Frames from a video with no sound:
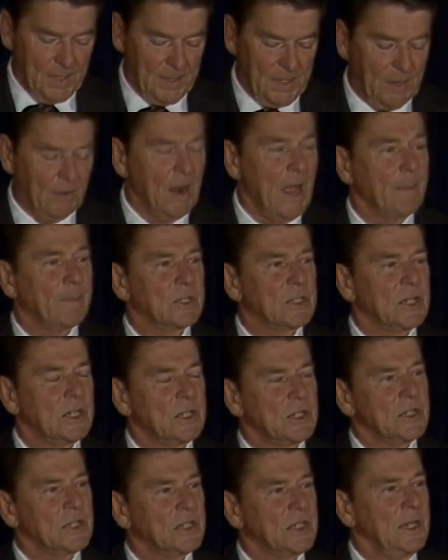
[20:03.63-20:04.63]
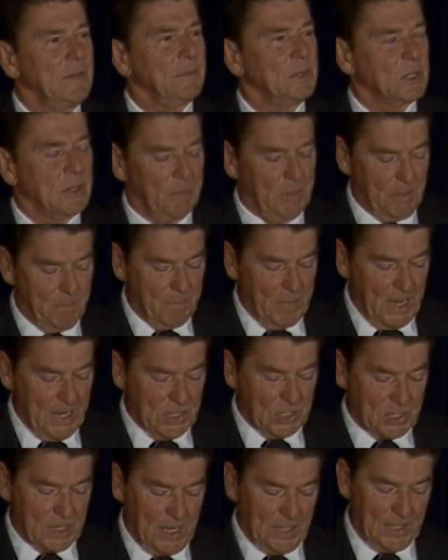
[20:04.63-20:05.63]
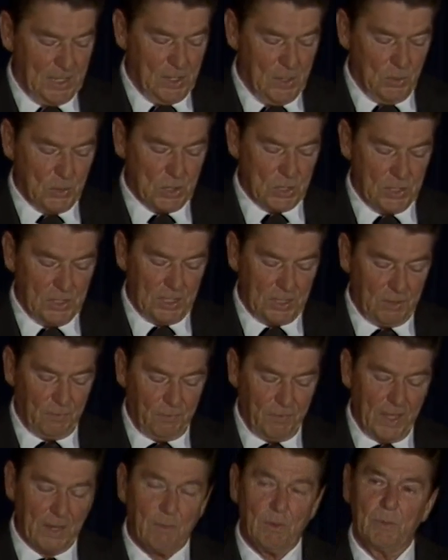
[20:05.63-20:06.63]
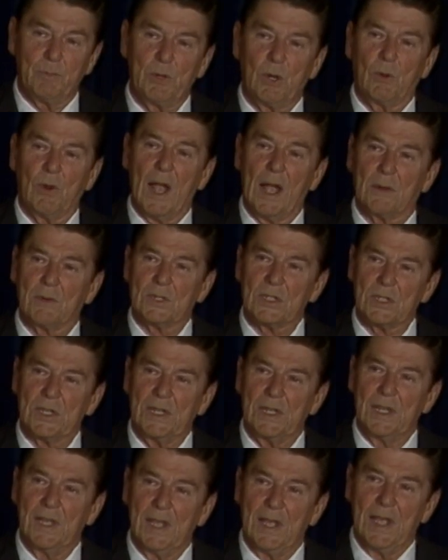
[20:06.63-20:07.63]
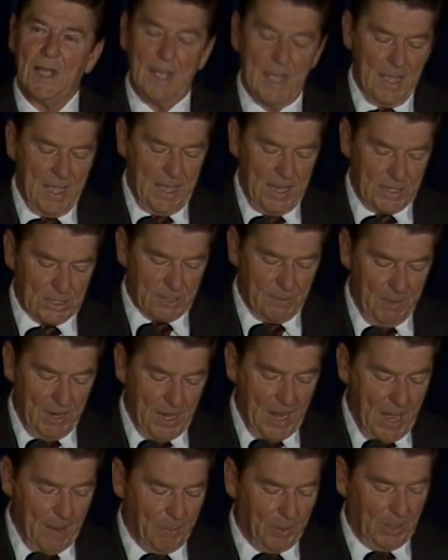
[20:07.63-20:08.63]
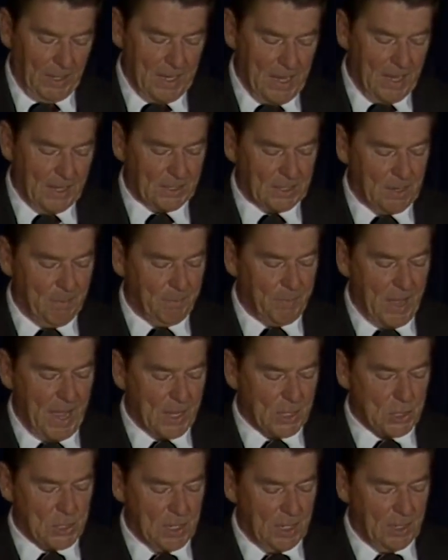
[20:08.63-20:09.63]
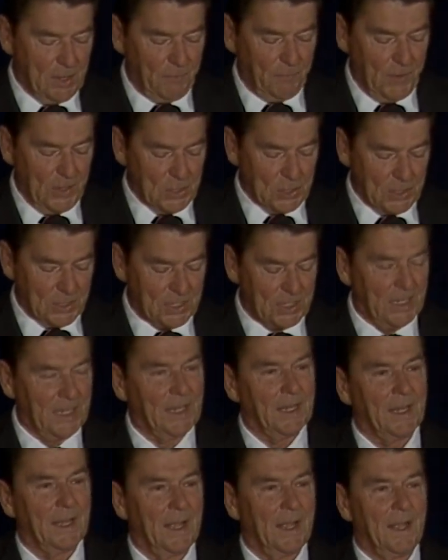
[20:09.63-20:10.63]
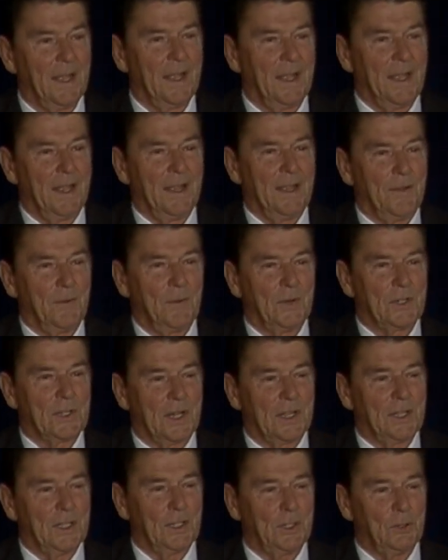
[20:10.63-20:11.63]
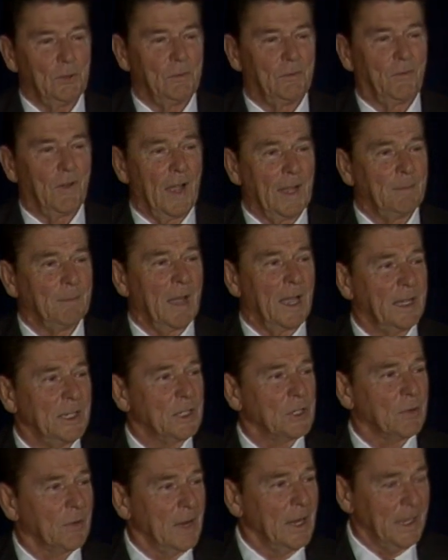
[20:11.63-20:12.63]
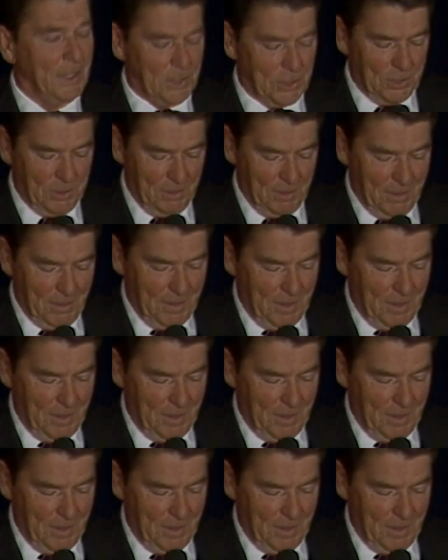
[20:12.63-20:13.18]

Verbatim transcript: Their opposition seems to be based on the notion that the federal bureaucracy has a monopoly on compassion and efficiency, which I think you'd find mighty strange.